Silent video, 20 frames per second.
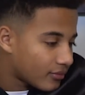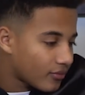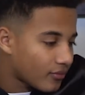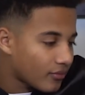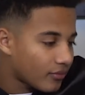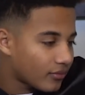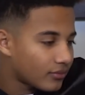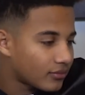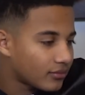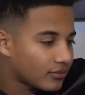
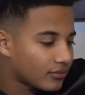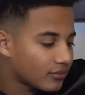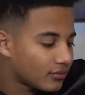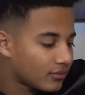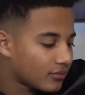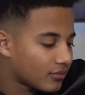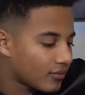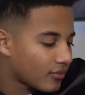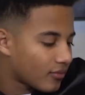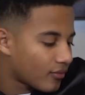
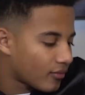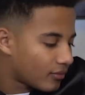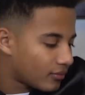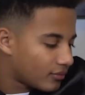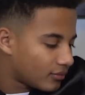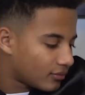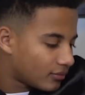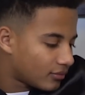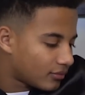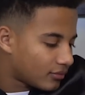
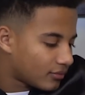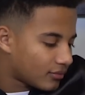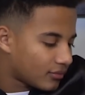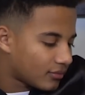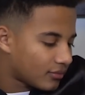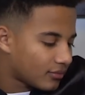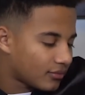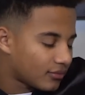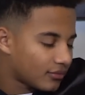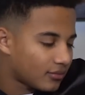
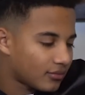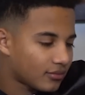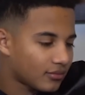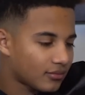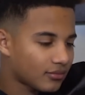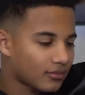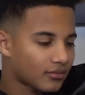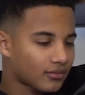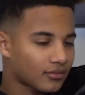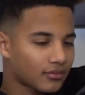
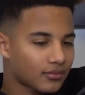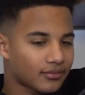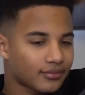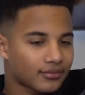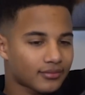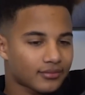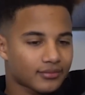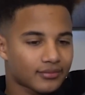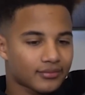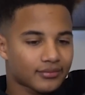
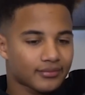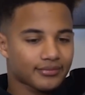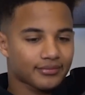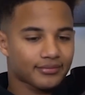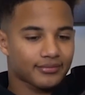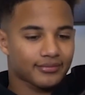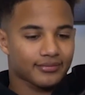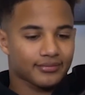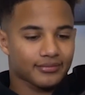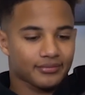
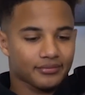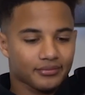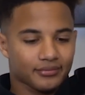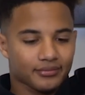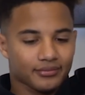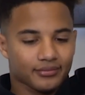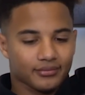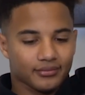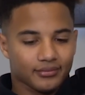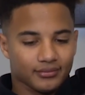
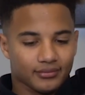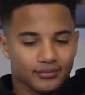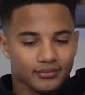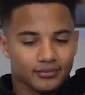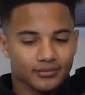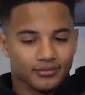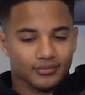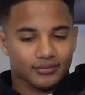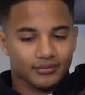No words are spoken by the person on screen.